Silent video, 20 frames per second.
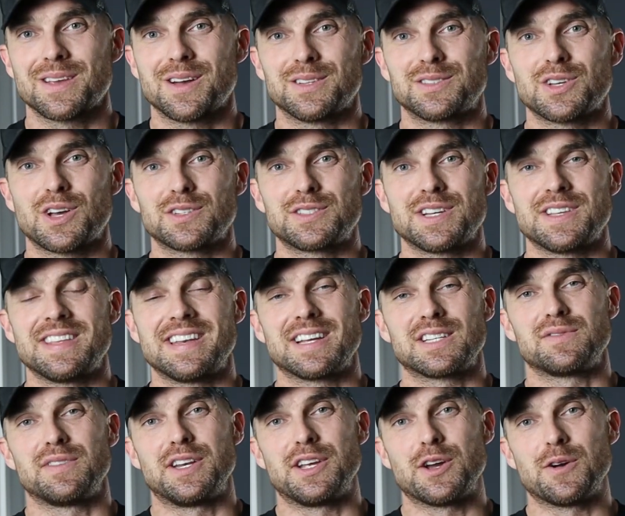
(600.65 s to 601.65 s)
I'll talk to you on the
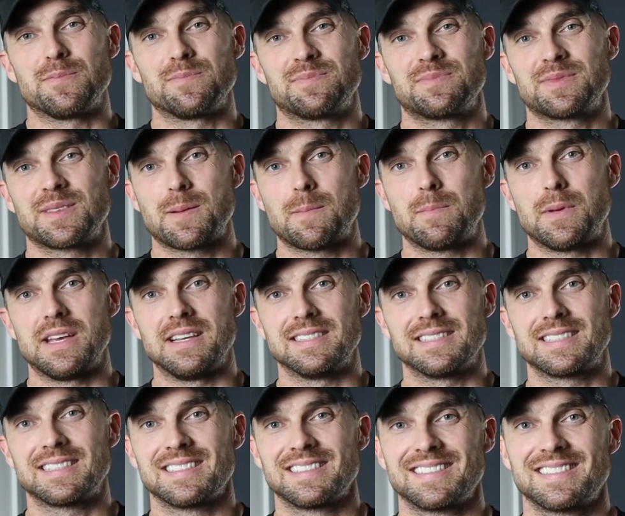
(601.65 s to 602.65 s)
next video.
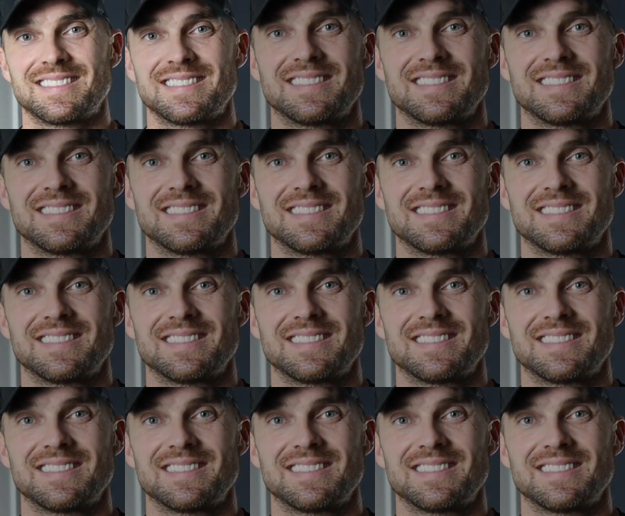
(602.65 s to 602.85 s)
Peace.